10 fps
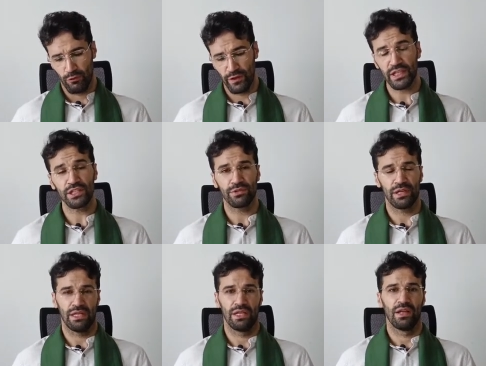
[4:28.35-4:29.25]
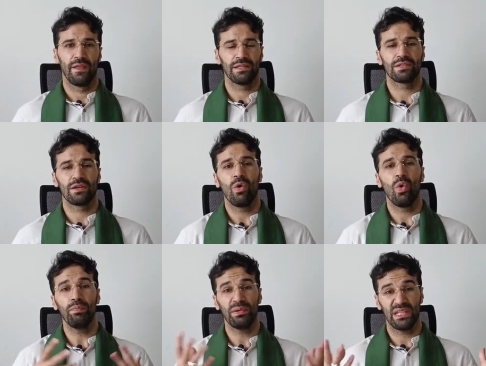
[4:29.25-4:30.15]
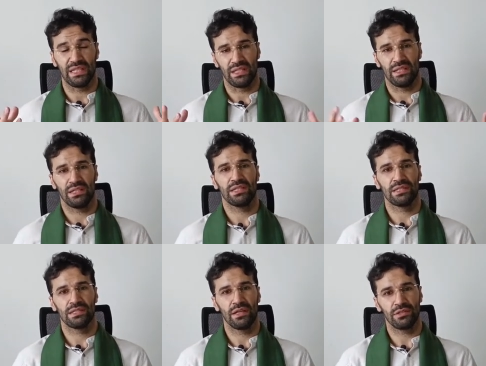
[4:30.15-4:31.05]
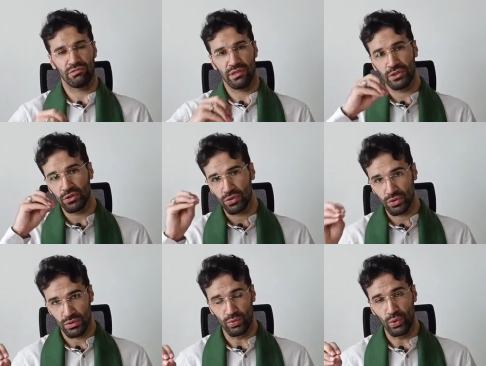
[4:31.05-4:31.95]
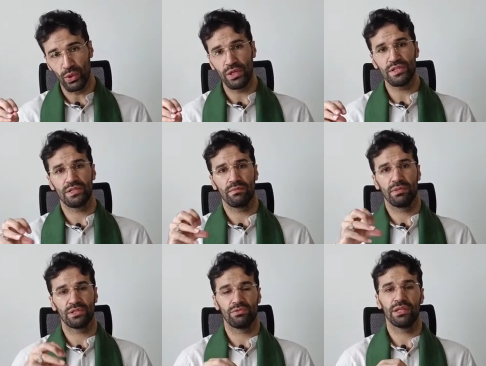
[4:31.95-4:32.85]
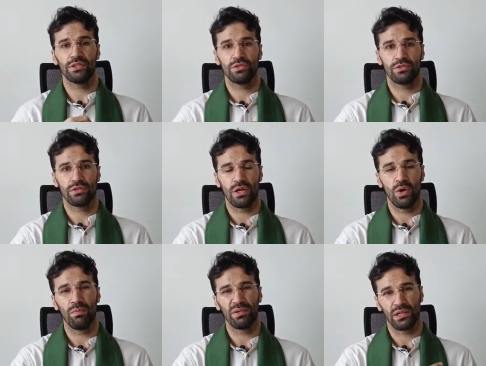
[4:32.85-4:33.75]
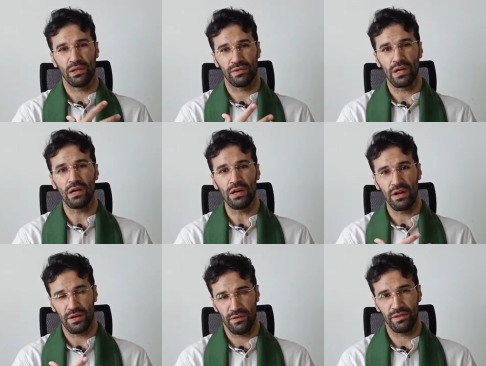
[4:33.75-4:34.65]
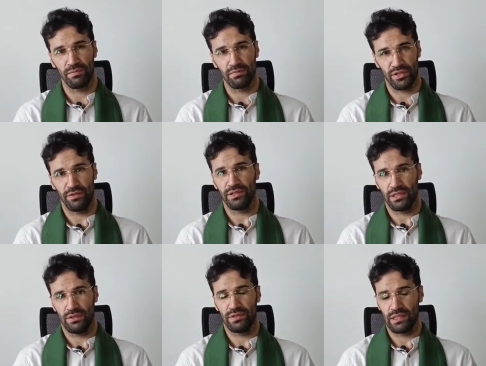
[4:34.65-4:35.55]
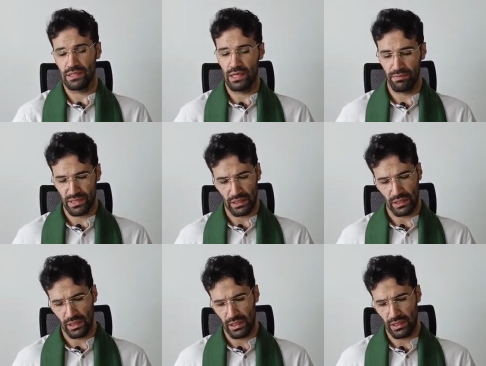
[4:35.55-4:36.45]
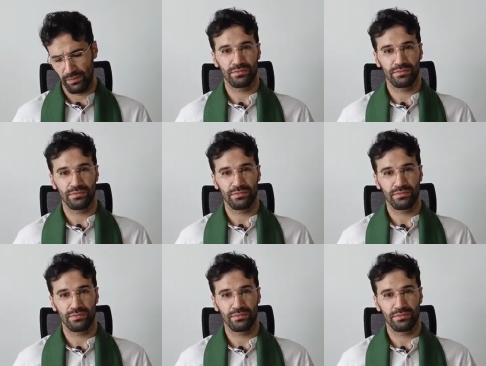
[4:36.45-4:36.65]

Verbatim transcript: victory, this opening is not related to the wars, but related to the opening of the heart of the Prophet of Islam. Sallallahu.